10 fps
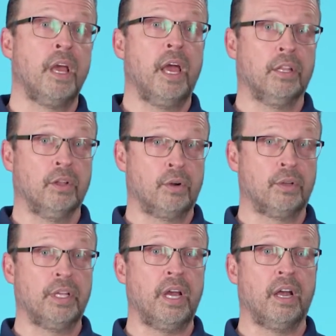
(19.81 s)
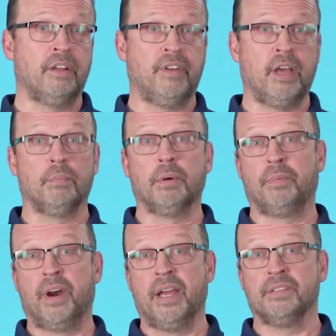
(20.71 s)
and locally unavailable
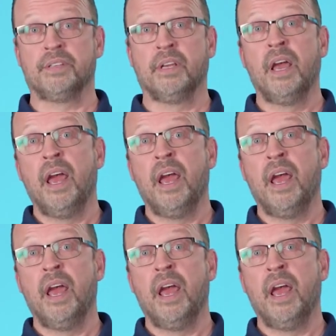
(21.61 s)
brands,